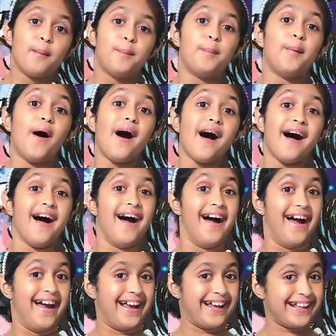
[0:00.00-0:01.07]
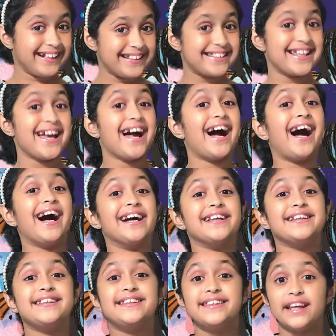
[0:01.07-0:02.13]
But
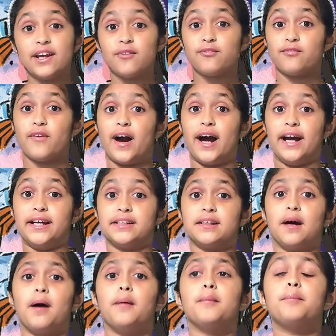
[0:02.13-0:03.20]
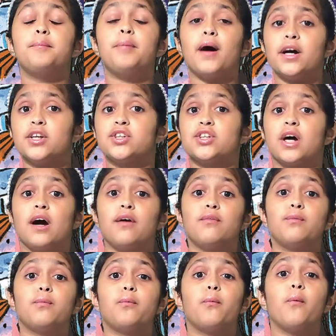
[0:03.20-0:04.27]
I did find a bunch
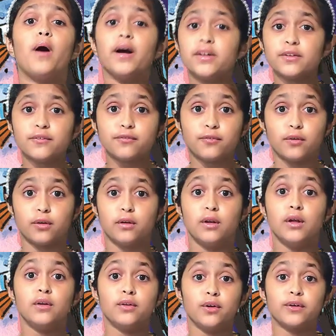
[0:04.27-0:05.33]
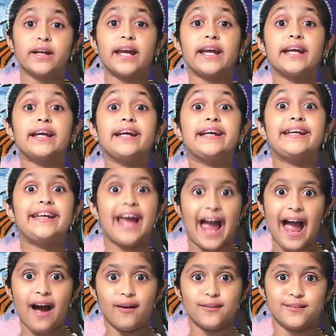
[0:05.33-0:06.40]
of wonderful looking
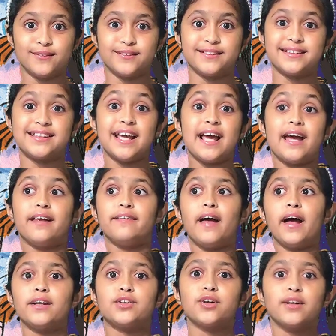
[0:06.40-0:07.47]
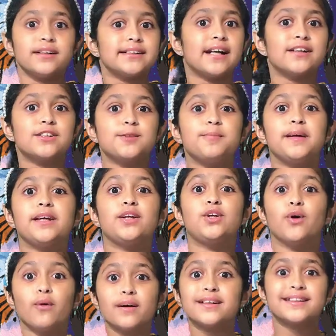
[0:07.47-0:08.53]
gowns that turned out to be
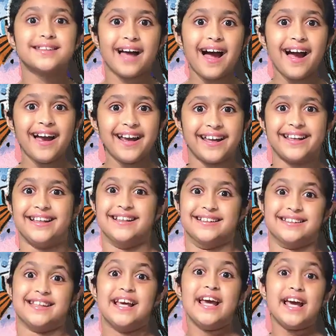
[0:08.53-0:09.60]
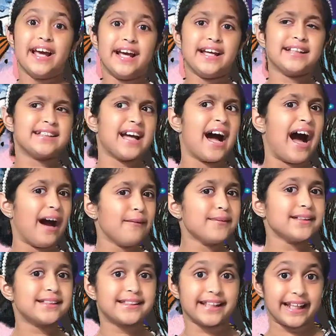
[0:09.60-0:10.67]
your size. And I
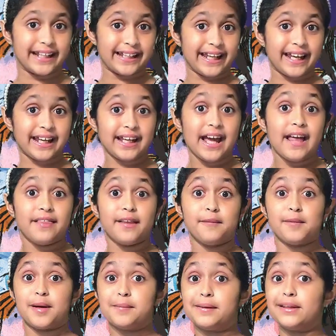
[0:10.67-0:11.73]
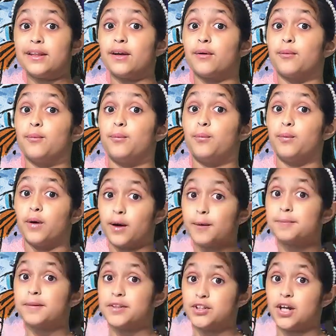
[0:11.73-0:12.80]
was thinking that maybe there
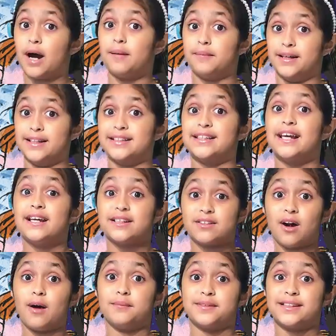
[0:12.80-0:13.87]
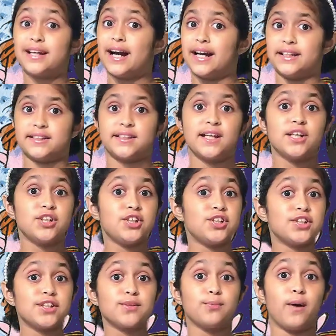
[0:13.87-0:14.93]
were pajamas Tom's size.
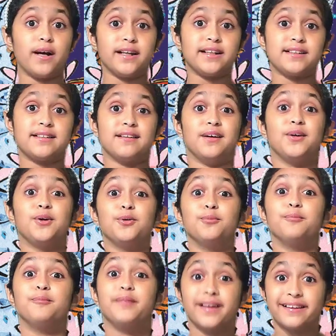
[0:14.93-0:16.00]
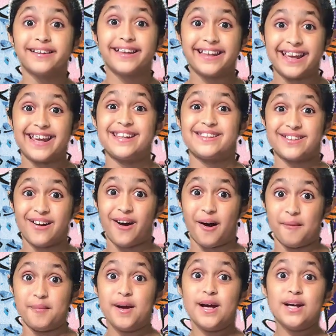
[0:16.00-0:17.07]
She just wanted to humiliate
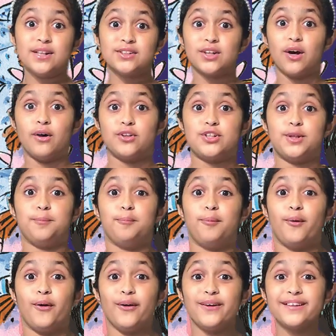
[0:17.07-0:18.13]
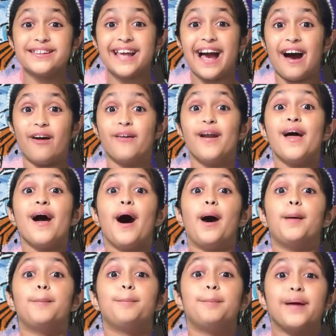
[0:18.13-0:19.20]
Tom. So she pulls out
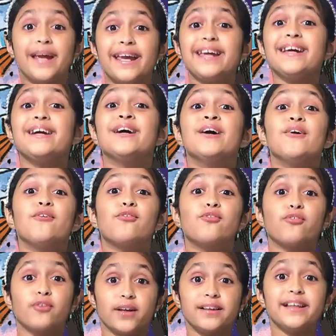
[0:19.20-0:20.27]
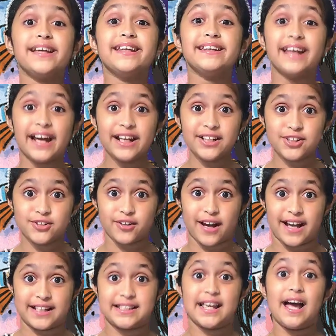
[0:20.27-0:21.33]
a pink frilly
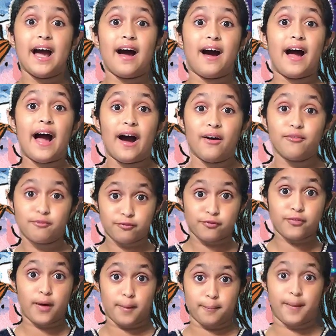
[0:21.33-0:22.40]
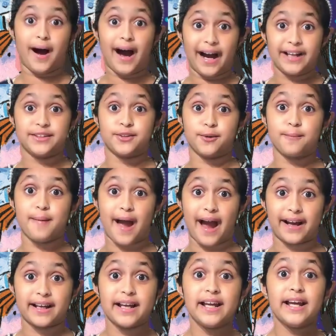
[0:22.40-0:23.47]
nightdress out from behind her
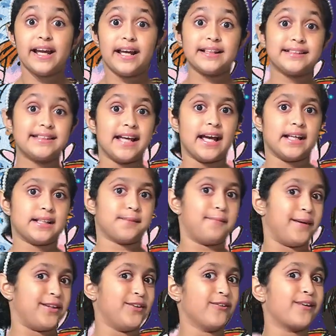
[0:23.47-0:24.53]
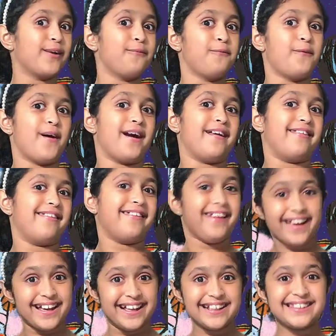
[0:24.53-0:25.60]
back and says, but you can wear
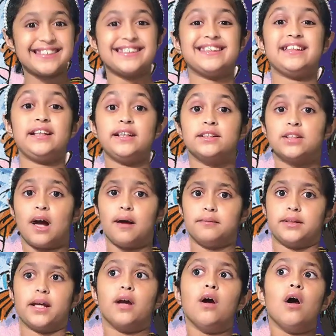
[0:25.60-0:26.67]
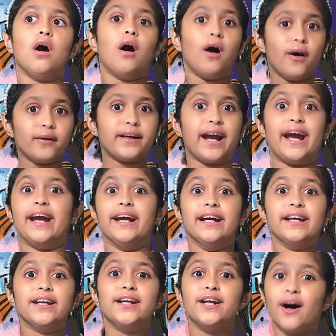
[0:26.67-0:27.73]
this. And Tom's like, okay,
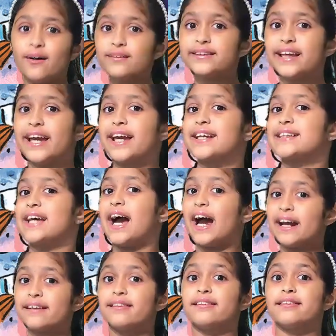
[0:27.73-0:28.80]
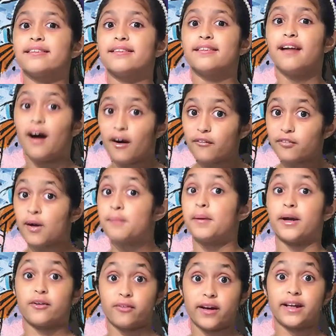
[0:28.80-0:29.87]
no thanks. I love
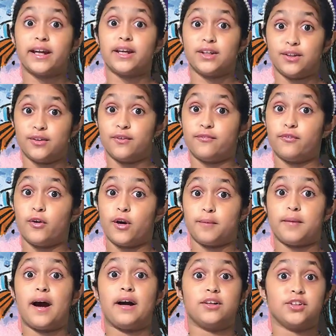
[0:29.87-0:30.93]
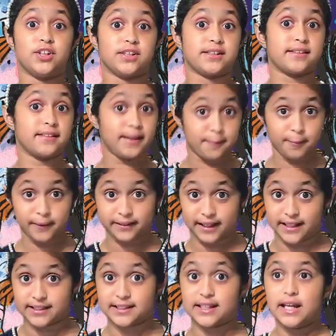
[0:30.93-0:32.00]
my cricket uniform. I'll just sleep with
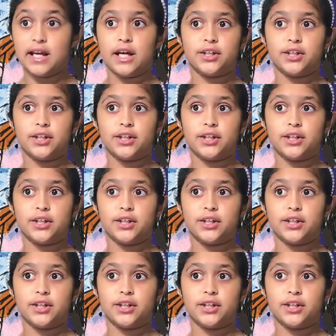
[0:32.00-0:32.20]
this.